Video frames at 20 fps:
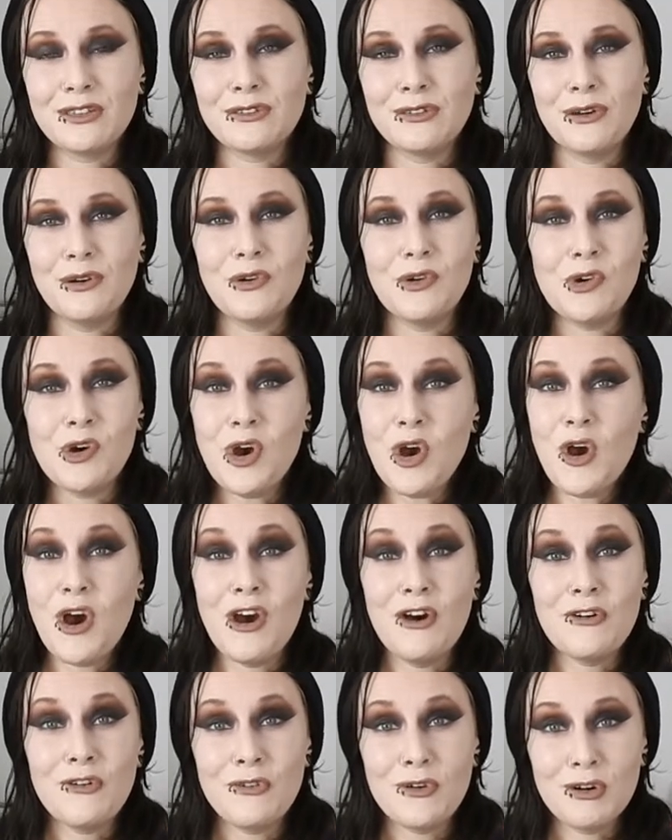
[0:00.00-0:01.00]
so
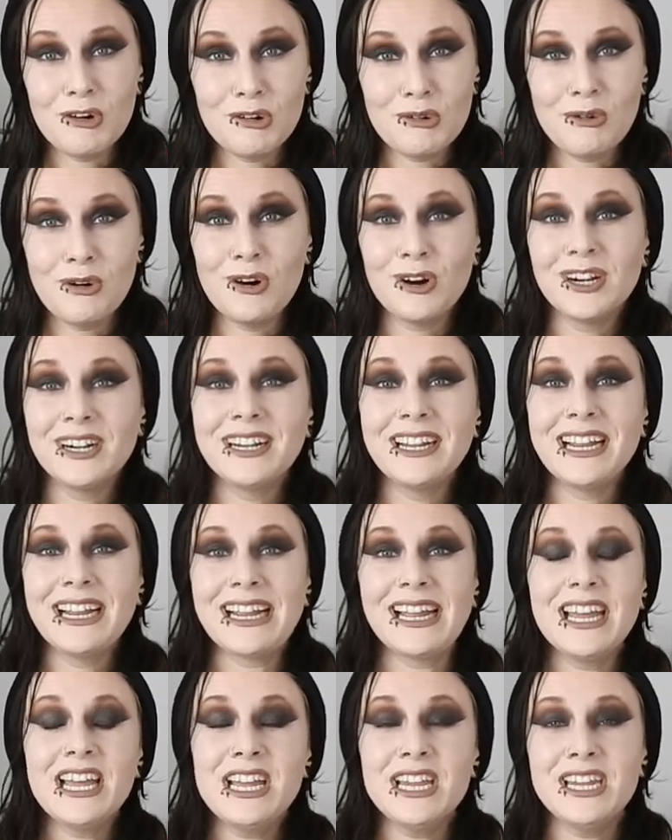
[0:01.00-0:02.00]

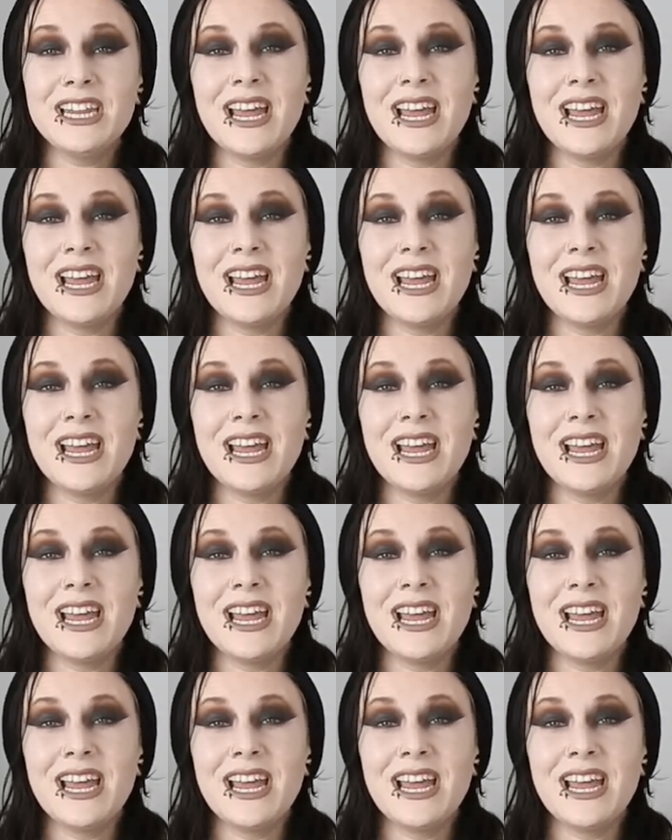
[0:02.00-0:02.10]
forewarning.